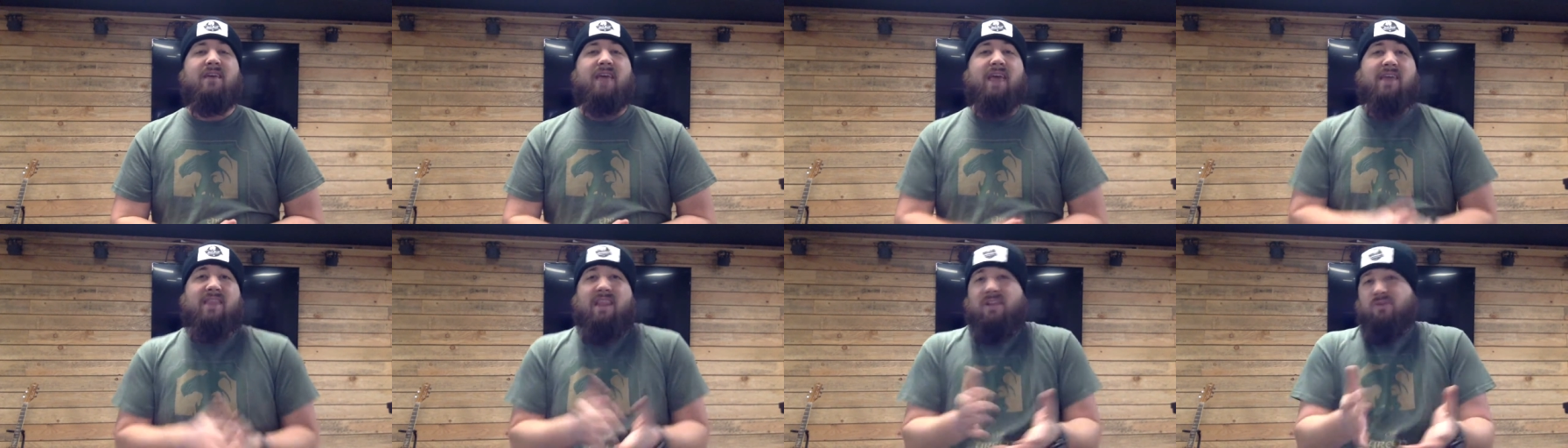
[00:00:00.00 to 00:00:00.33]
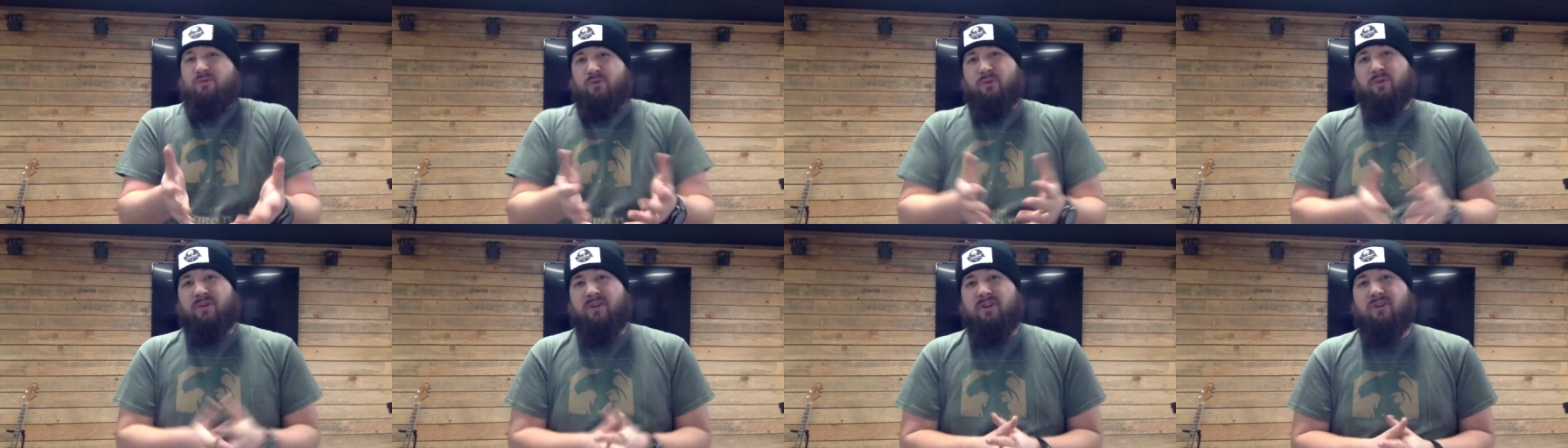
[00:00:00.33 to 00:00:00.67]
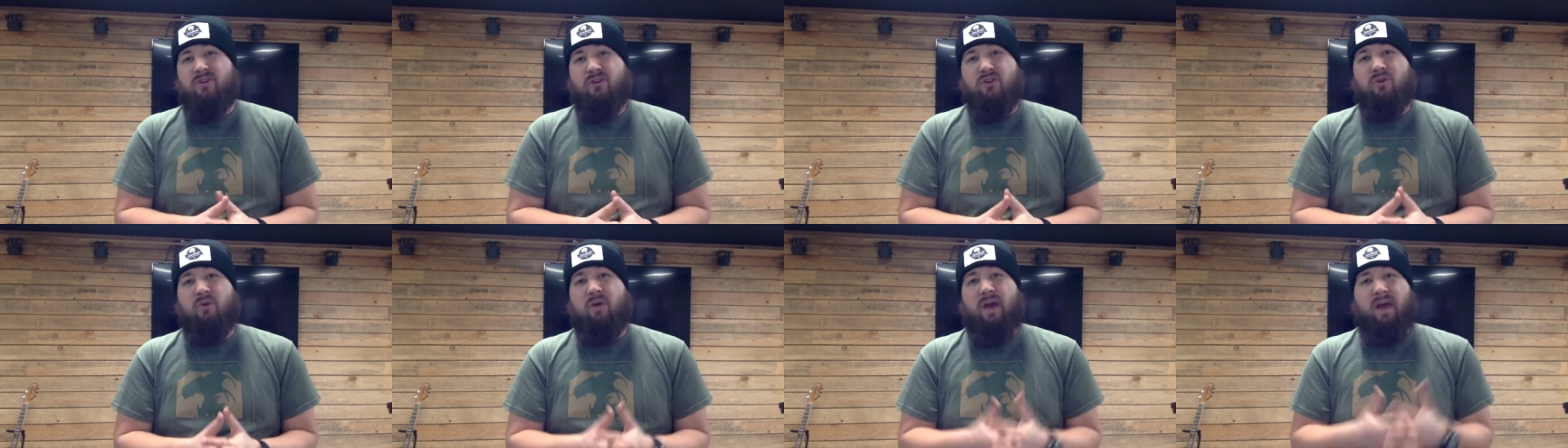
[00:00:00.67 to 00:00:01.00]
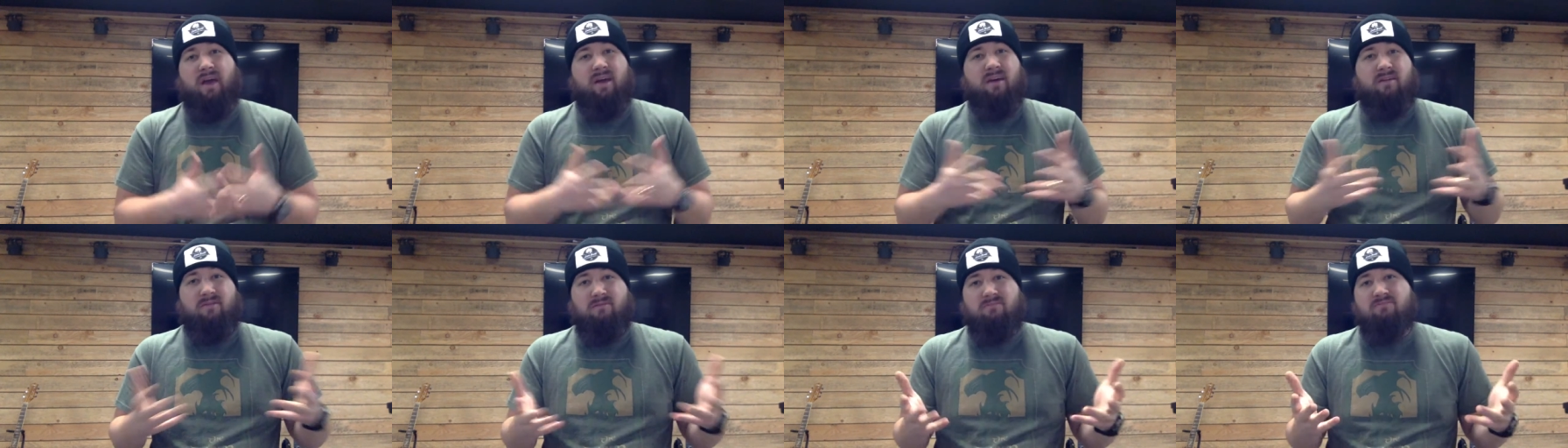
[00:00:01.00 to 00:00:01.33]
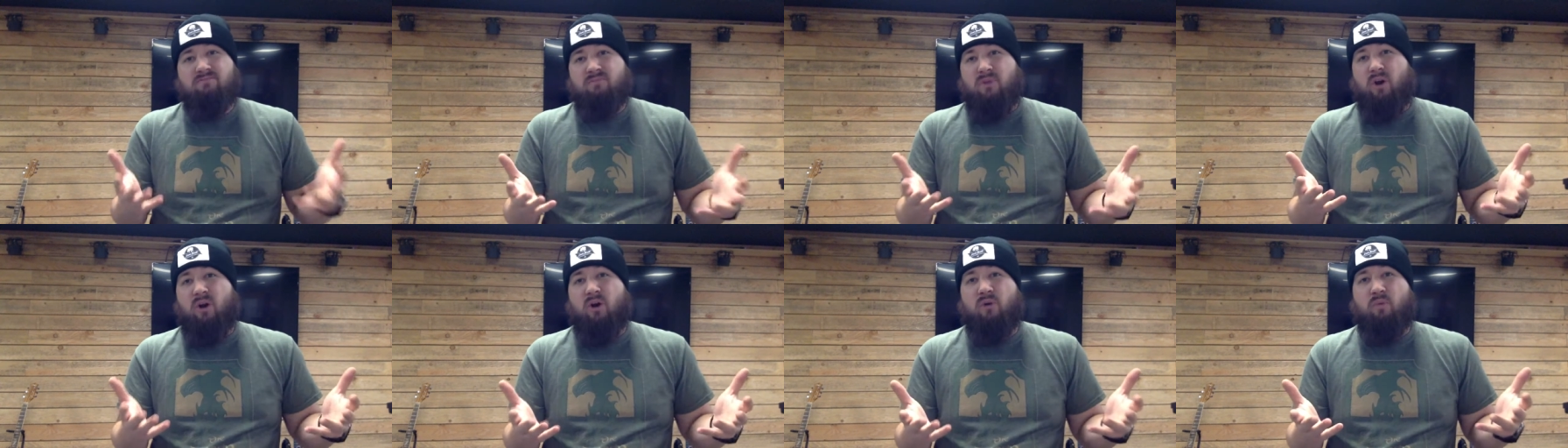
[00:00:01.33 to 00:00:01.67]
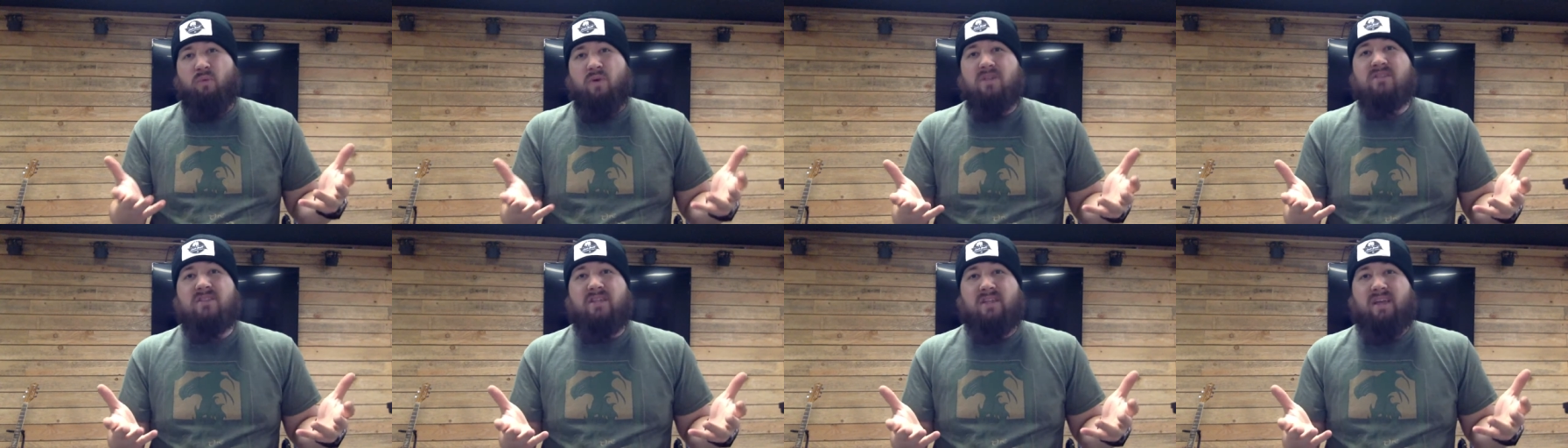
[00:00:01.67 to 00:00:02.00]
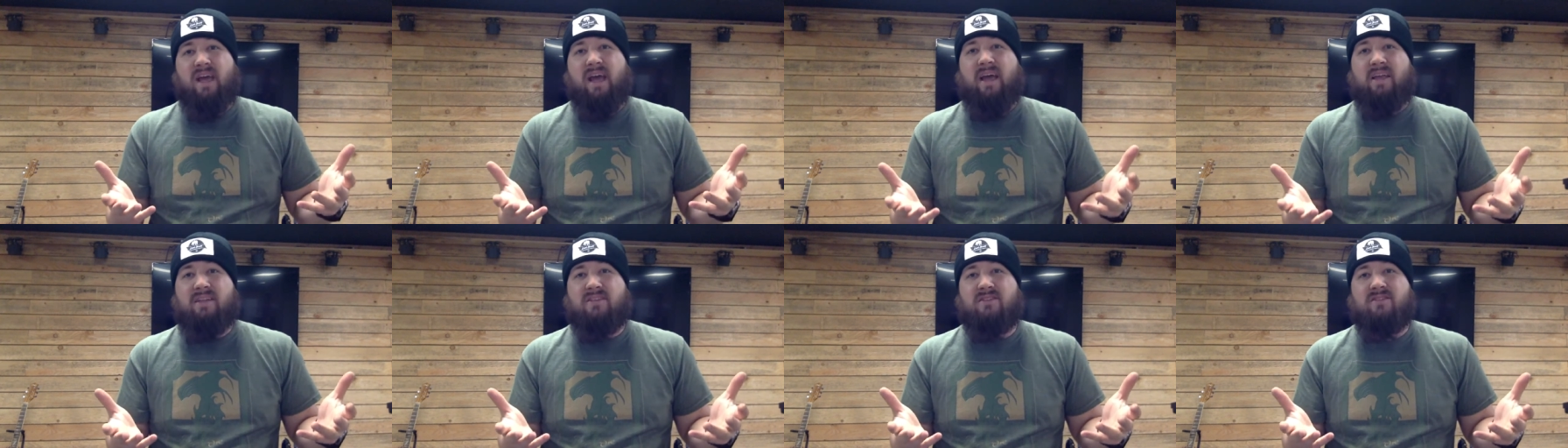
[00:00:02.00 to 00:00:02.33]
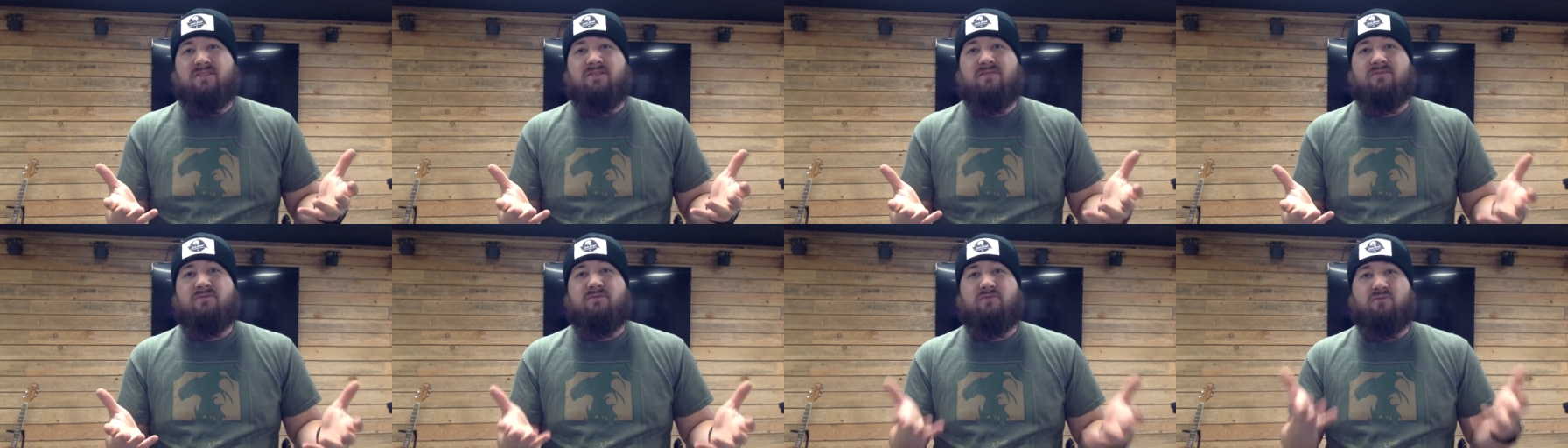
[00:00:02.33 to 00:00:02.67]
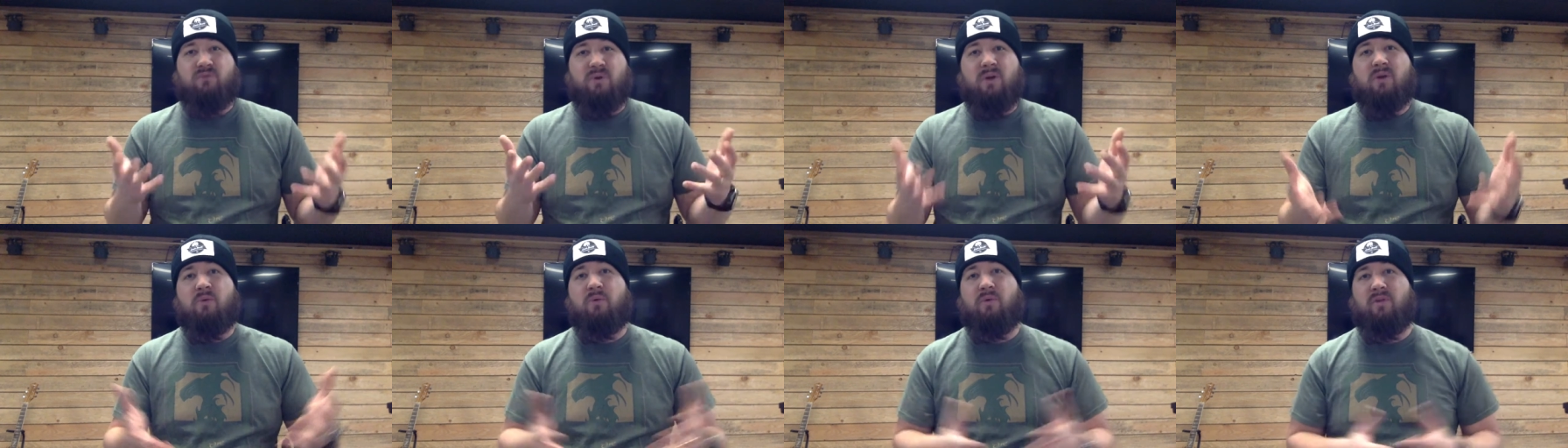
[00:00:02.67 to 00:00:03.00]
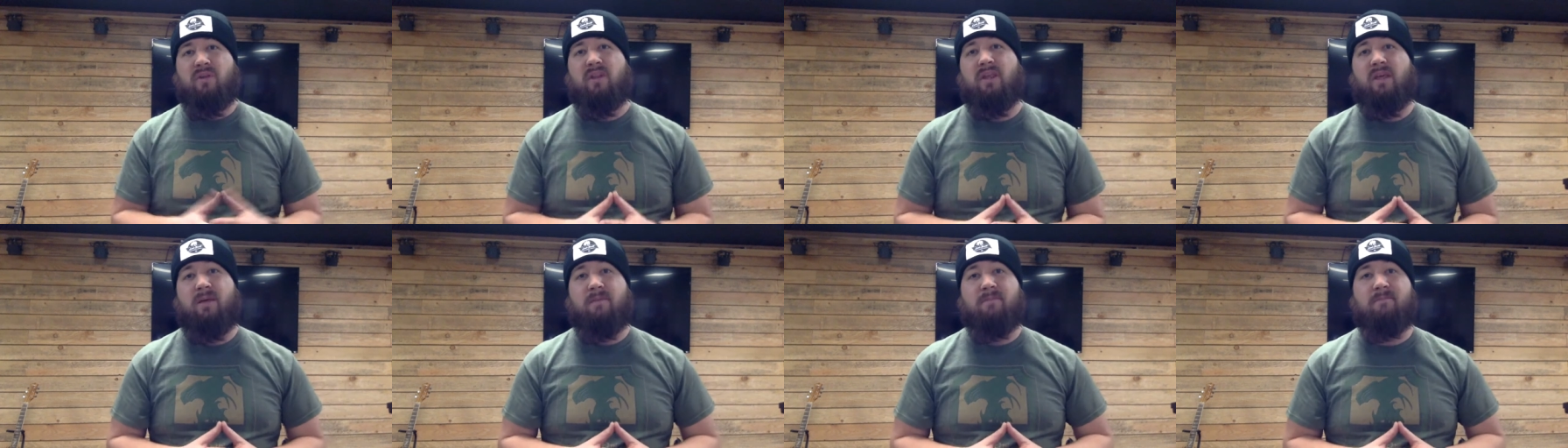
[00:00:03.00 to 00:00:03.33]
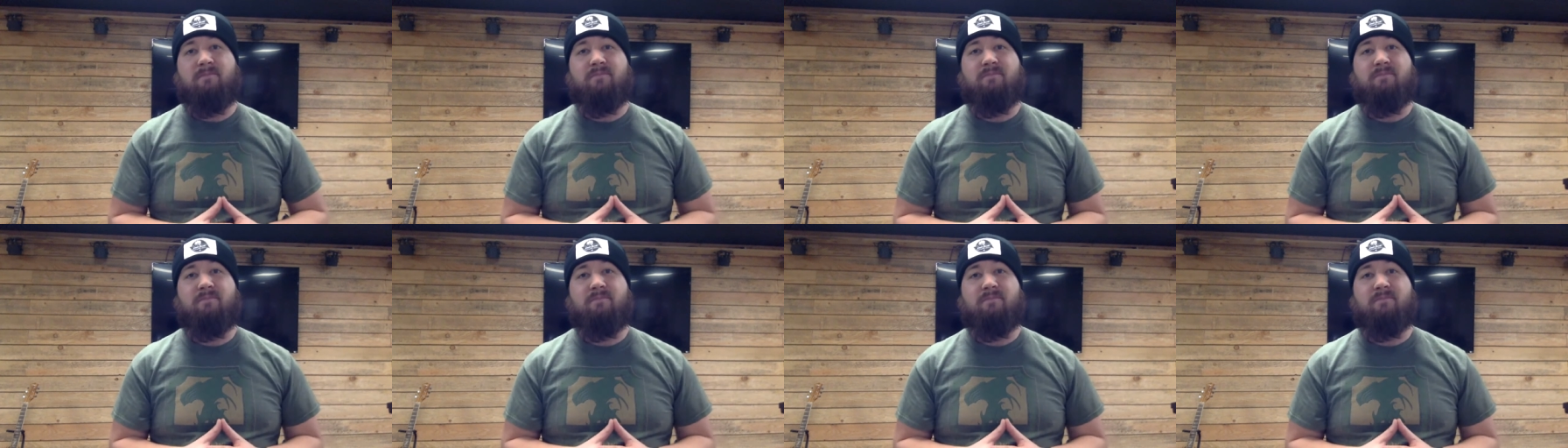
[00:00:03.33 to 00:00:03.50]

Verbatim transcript: And that's what we're going to do on Wednesday nights frequently.